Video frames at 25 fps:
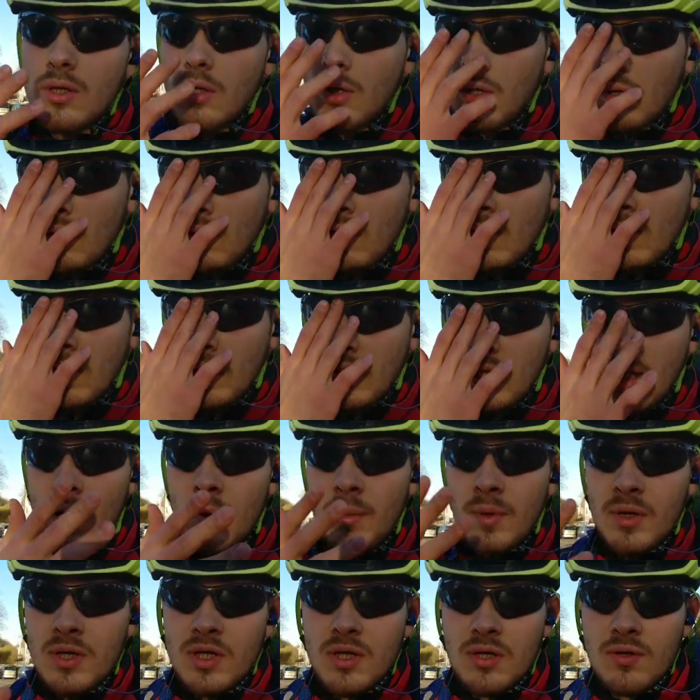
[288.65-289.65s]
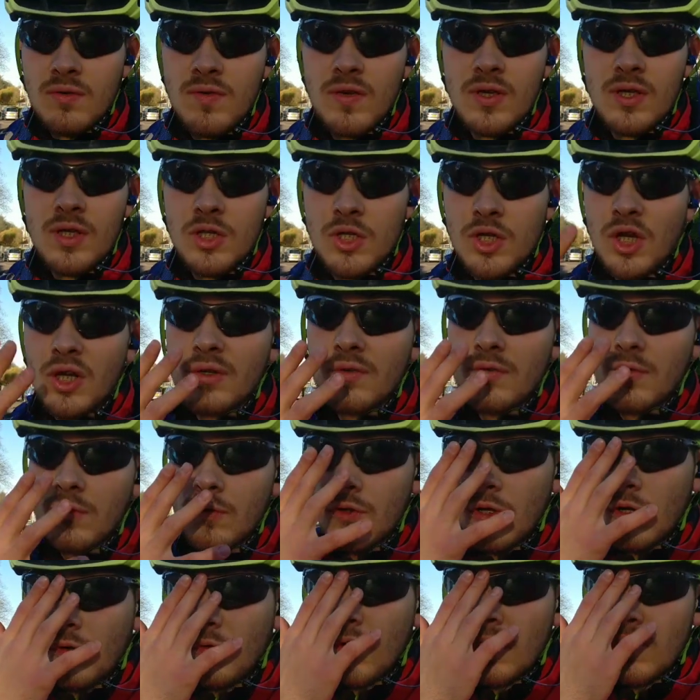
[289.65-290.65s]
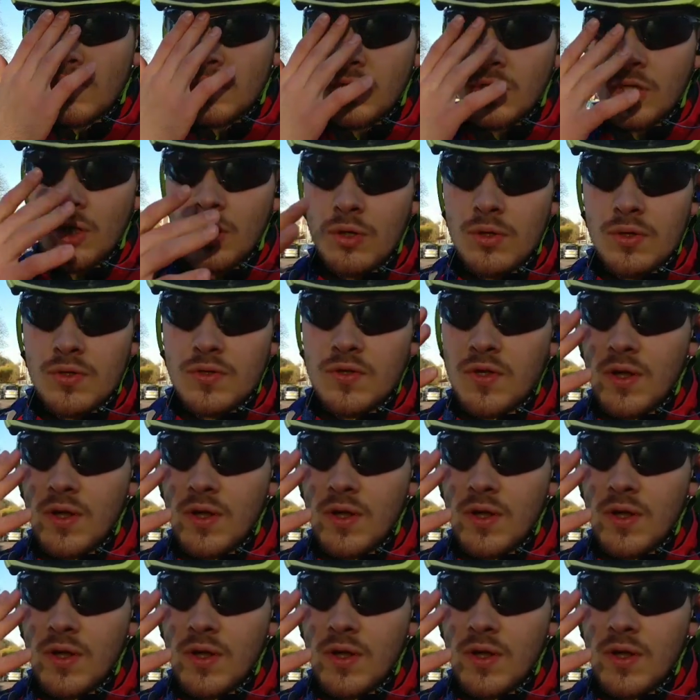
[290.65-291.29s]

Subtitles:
you can, like how much vegan junk food there is, you know, and